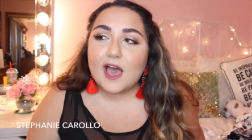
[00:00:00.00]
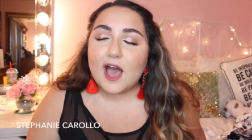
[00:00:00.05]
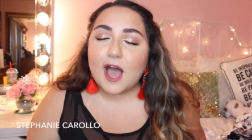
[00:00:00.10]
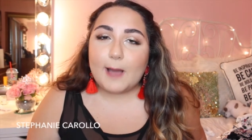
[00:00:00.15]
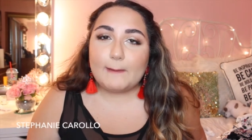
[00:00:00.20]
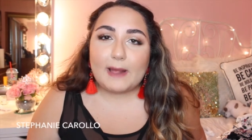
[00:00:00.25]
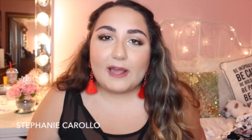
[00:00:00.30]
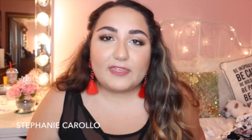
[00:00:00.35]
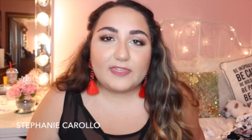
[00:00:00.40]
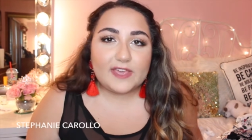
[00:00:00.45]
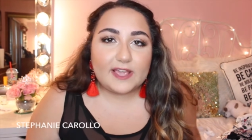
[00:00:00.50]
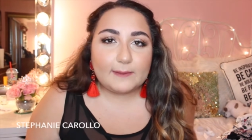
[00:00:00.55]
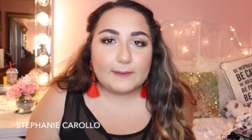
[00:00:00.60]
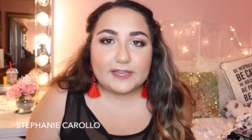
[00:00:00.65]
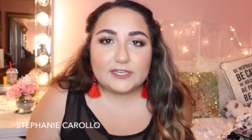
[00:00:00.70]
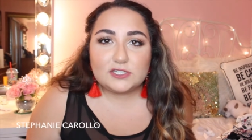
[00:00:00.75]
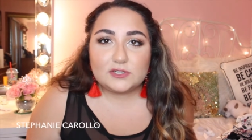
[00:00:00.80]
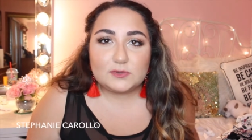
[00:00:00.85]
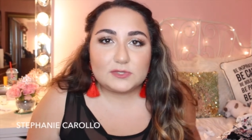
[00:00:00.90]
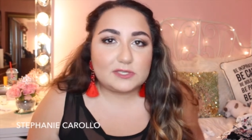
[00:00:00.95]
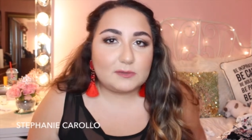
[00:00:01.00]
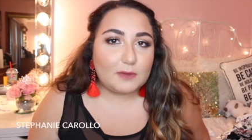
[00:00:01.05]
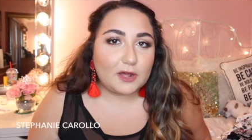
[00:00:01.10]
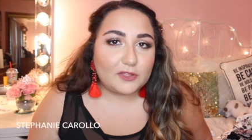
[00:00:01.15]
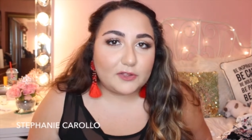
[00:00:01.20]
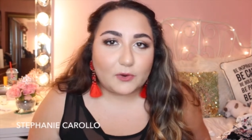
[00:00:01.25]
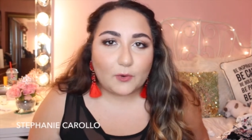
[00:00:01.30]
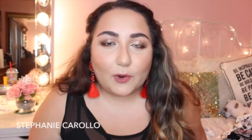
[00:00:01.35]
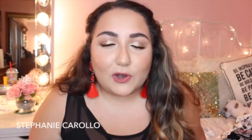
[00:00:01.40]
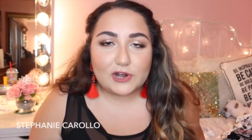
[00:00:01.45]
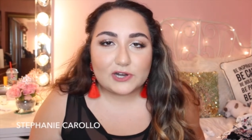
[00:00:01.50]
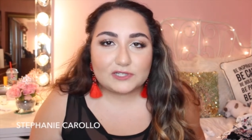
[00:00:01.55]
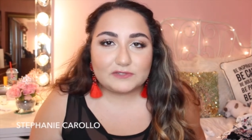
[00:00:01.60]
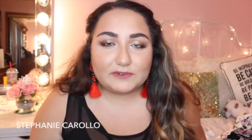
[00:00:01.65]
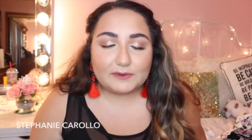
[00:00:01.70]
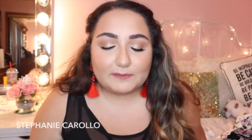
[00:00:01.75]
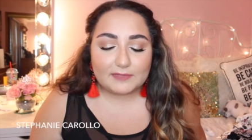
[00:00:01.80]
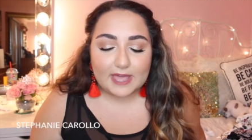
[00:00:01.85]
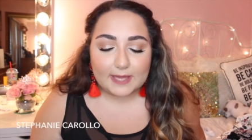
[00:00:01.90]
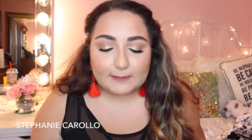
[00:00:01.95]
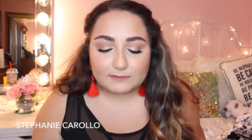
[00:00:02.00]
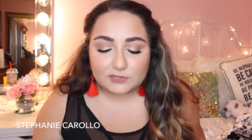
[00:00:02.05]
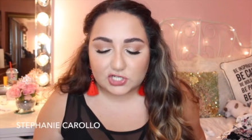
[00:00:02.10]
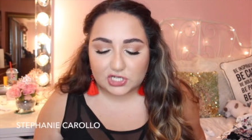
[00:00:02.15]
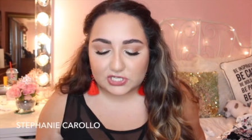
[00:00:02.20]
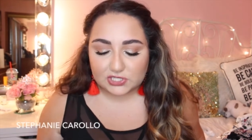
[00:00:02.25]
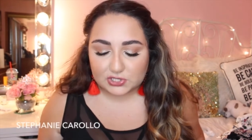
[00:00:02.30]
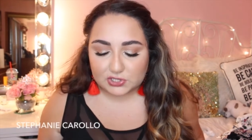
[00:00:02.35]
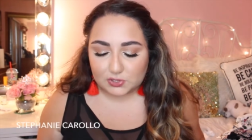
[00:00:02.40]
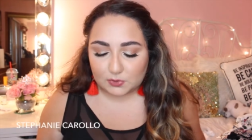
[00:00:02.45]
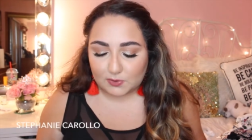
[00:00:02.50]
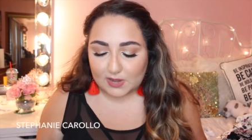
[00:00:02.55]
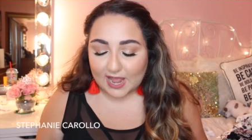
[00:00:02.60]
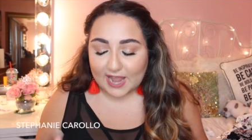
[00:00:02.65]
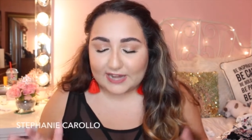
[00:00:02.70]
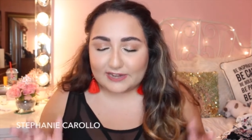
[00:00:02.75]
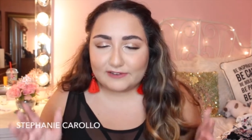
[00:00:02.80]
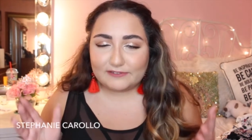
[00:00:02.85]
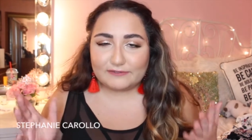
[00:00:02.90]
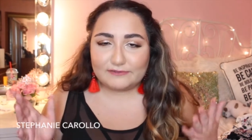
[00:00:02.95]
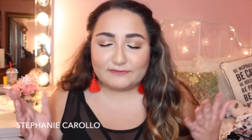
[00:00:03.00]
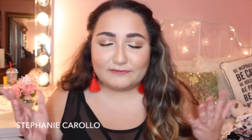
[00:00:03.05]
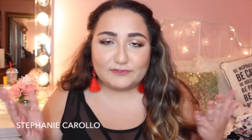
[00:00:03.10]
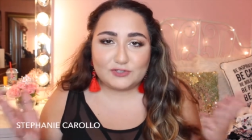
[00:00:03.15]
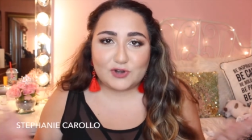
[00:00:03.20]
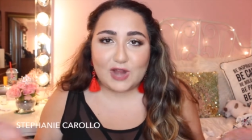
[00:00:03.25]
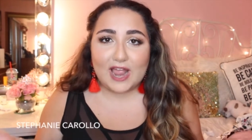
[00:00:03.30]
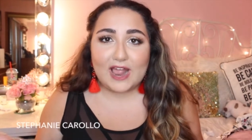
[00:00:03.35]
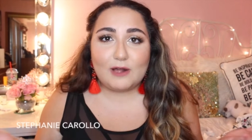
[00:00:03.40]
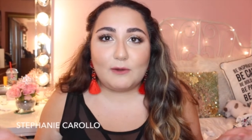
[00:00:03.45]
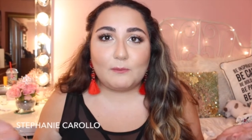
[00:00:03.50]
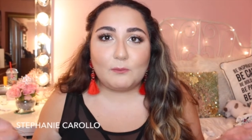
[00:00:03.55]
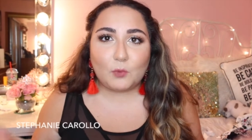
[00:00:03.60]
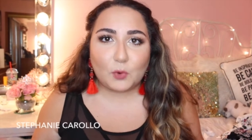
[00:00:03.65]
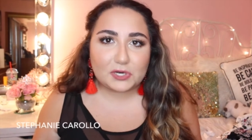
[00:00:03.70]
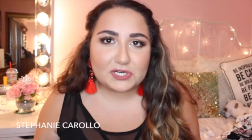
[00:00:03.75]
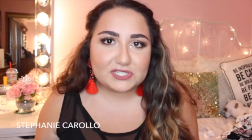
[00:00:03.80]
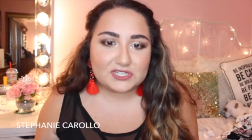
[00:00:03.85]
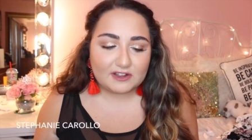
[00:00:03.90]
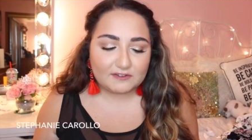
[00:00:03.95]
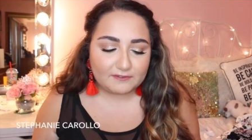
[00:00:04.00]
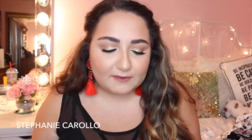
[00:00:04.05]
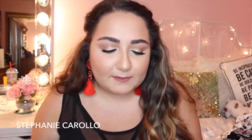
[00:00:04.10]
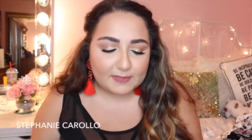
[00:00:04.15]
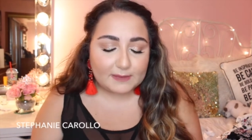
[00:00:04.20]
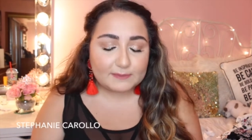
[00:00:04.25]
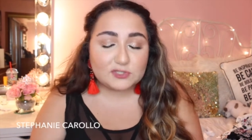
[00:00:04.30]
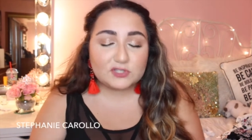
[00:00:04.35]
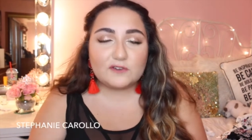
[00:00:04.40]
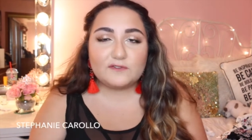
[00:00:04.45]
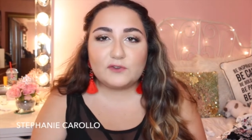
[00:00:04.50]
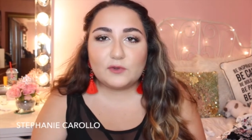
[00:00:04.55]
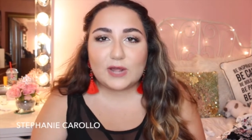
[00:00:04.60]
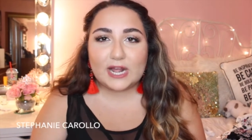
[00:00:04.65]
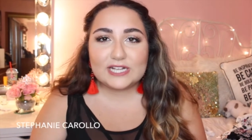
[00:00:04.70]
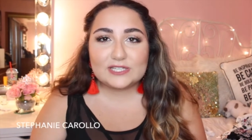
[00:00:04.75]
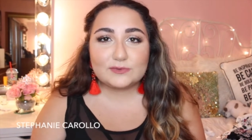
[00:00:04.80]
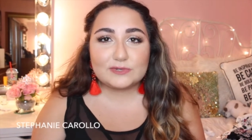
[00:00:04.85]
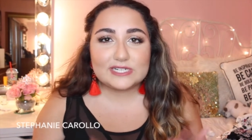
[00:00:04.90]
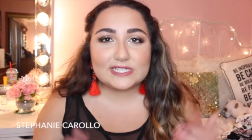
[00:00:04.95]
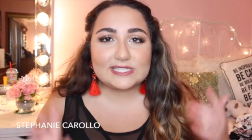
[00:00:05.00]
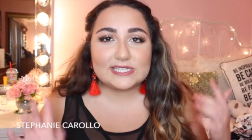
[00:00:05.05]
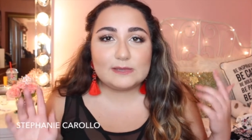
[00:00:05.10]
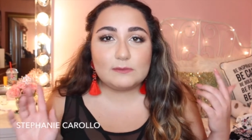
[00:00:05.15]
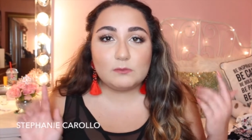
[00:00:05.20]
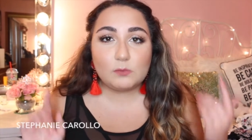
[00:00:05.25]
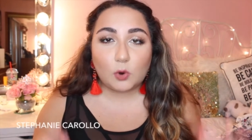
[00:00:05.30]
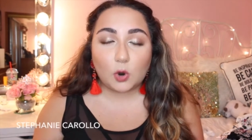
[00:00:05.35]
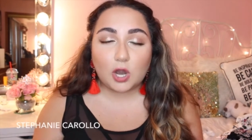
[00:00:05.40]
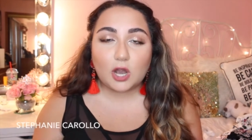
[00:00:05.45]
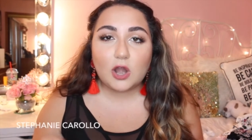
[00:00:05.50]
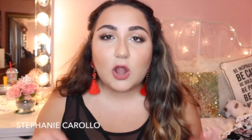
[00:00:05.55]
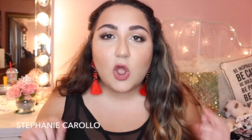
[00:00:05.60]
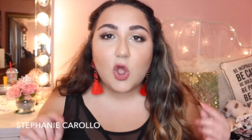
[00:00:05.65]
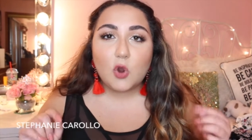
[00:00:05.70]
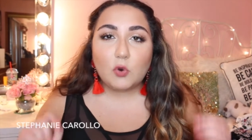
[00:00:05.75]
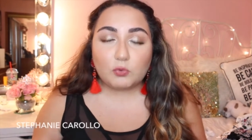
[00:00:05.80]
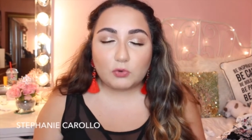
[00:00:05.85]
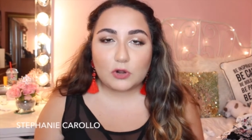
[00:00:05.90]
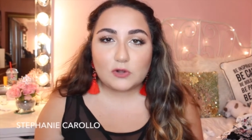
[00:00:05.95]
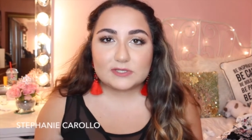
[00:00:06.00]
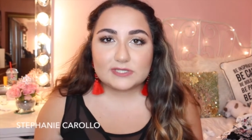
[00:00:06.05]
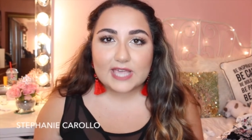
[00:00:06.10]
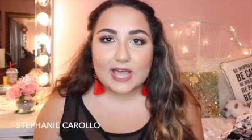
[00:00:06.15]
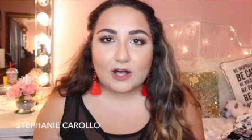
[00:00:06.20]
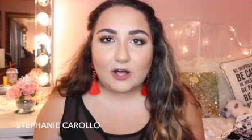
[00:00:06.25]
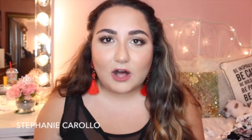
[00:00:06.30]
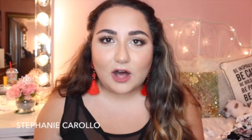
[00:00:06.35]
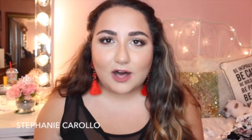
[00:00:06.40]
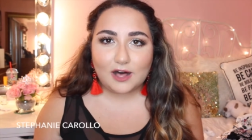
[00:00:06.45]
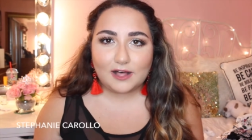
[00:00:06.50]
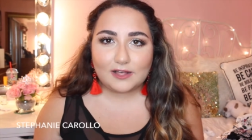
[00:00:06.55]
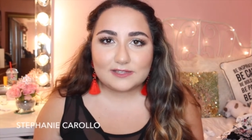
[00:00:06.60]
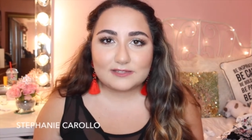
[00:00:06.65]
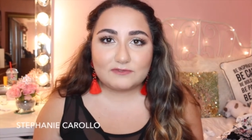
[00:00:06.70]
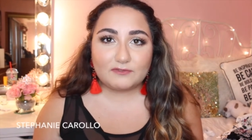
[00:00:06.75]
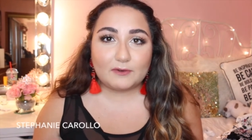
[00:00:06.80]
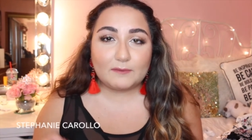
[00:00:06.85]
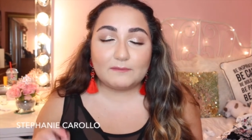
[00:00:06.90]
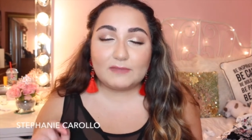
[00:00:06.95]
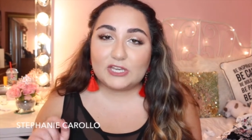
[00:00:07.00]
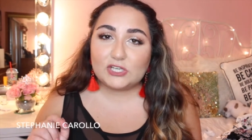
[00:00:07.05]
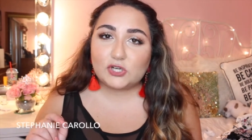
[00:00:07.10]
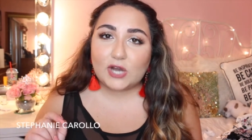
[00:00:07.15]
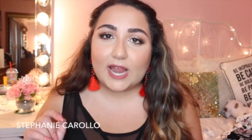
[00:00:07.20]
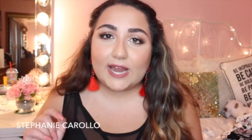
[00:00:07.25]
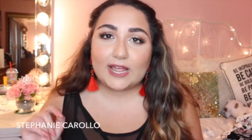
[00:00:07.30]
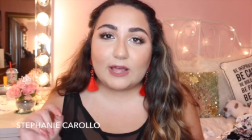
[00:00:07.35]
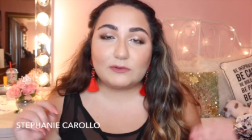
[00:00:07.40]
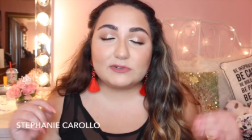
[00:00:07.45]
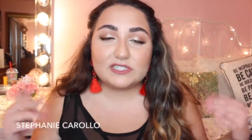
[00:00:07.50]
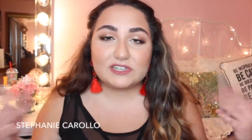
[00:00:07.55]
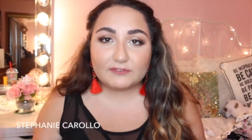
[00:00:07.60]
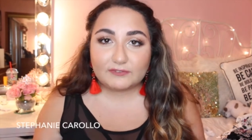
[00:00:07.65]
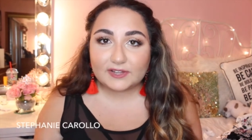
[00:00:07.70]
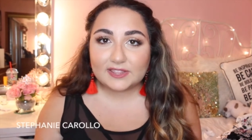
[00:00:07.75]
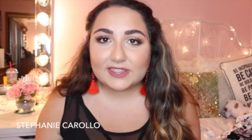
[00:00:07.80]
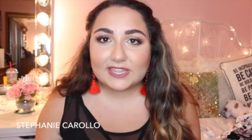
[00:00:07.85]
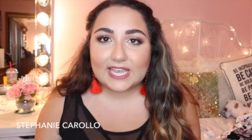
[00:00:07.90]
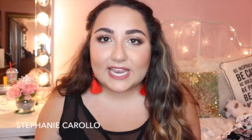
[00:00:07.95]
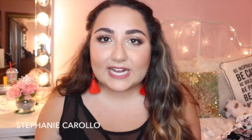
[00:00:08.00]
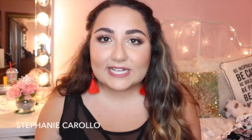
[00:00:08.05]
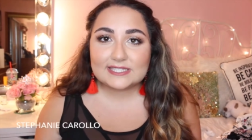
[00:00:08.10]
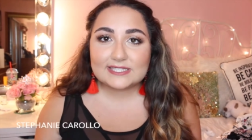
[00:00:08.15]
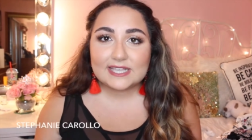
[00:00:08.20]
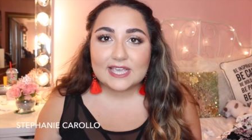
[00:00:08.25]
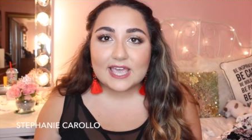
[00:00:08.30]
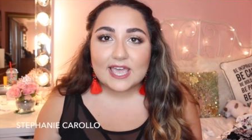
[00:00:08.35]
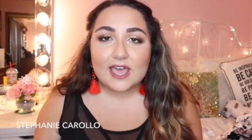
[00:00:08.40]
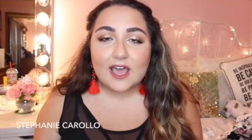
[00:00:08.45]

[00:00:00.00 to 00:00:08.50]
Um, I think I might do some other orders from them just to kind of try out more stuff from them. So if you guys want to see more Rosegal hauls from me trying out different things,